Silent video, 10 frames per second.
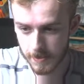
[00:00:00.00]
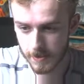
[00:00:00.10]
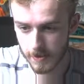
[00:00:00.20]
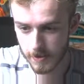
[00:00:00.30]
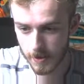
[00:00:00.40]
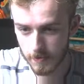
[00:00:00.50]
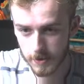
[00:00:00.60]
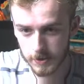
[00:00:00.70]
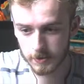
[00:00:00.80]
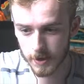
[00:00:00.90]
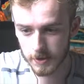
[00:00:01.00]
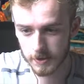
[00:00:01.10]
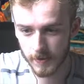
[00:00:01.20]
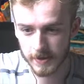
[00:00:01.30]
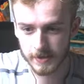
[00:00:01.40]
So once you create your
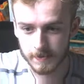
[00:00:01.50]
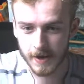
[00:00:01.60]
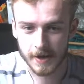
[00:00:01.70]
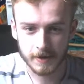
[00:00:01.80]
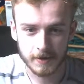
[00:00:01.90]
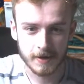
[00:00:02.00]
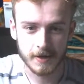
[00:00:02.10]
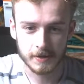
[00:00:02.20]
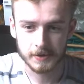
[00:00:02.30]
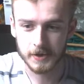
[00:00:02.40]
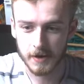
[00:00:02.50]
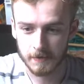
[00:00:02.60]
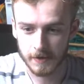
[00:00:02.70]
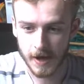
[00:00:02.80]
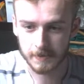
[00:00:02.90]
Spicy Bot, you're going to get
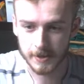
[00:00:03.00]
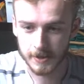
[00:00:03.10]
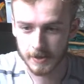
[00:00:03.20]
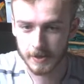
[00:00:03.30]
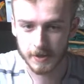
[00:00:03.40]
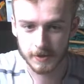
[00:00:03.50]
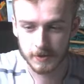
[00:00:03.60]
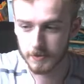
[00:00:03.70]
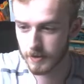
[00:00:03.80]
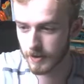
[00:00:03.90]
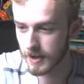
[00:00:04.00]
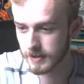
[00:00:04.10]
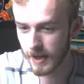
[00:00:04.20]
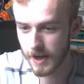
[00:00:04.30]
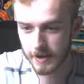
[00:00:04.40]
yourself an option to do a
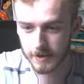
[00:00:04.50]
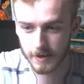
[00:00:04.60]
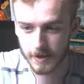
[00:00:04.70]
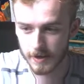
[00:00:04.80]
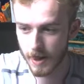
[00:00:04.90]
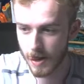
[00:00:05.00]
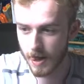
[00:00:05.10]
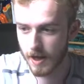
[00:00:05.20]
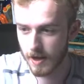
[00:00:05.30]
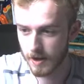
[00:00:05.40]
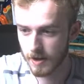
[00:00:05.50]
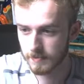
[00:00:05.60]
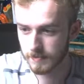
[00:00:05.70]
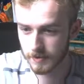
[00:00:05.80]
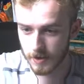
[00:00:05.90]
nice icon,
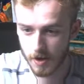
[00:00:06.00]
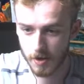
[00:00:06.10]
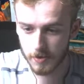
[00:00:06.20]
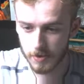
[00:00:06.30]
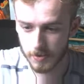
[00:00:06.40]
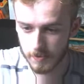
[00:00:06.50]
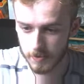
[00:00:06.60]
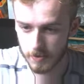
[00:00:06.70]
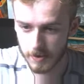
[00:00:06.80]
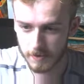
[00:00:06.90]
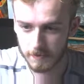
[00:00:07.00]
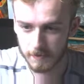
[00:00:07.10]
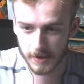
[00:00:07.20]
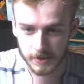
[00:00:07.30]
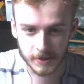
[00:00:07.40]
all this important
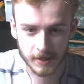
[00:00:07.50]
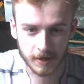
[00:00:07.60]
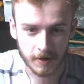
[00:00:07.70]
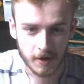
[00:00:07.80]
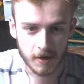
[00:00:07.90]
information here.